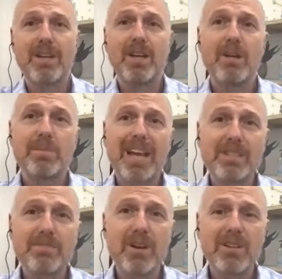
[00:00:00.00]
But
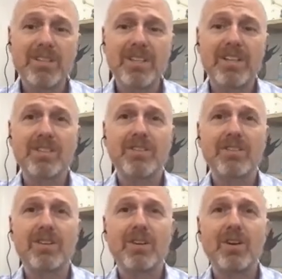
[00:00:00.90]
as marketeers,
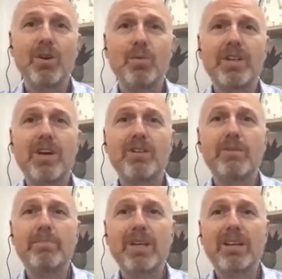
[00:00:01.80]
we know
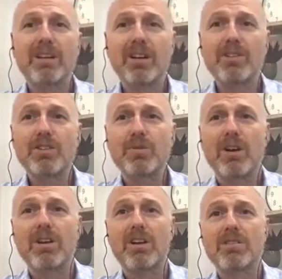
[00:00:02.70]
that being close to
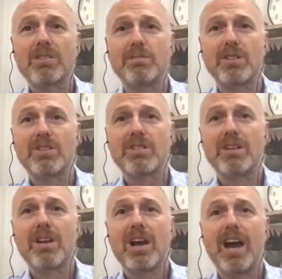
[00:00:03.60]
our customers,
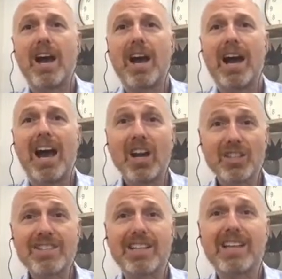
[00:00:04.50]

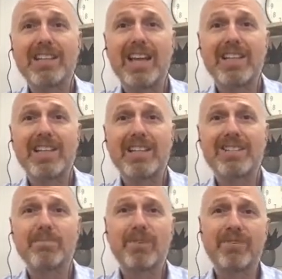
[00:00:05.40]
understanding their
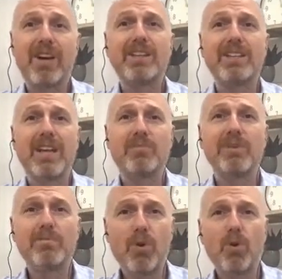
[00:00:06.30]
needs and providing them
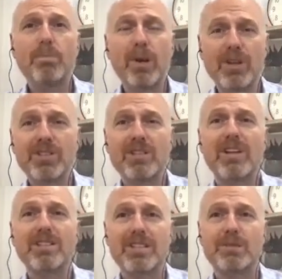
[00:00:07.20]
with more
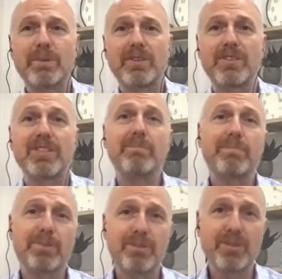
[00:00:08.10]
personalized experience
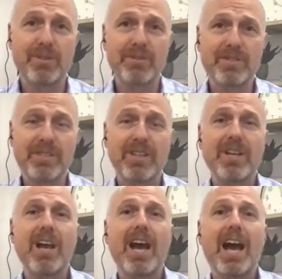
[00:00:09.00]
improves
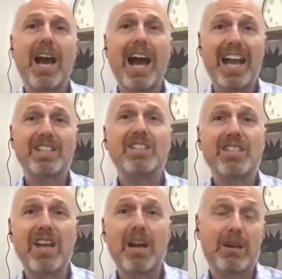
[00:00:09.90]

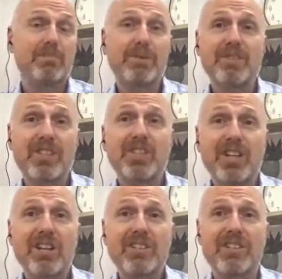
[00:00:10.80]
the
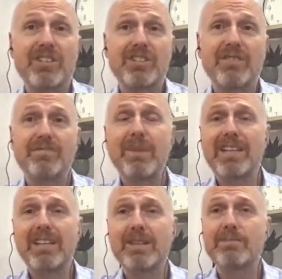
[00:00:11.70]
chances of
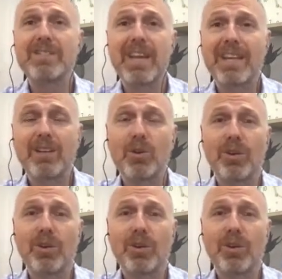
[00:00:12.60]
making them stay loyal